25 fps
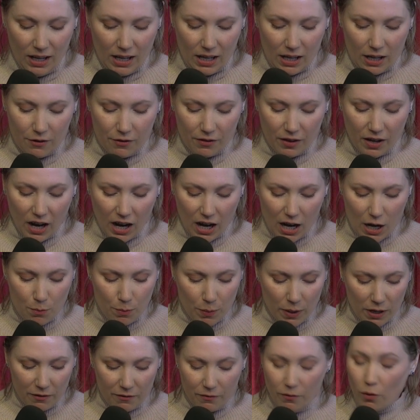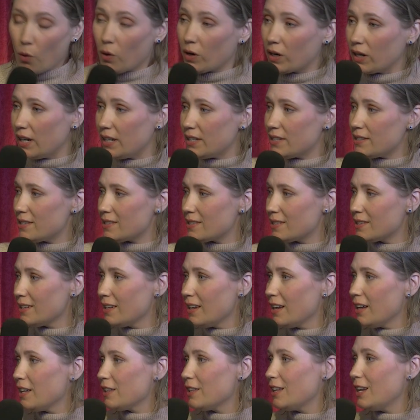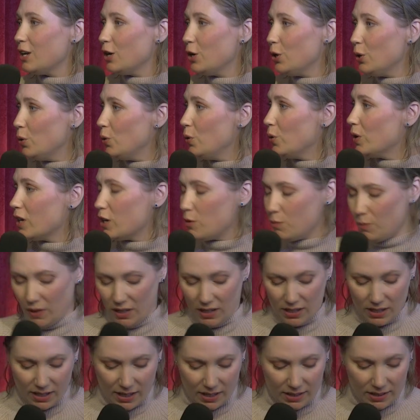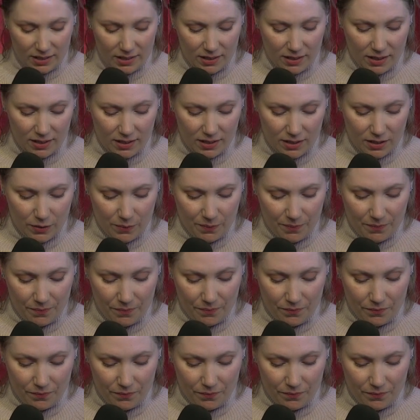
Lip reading: If God be for us, then who can be against us?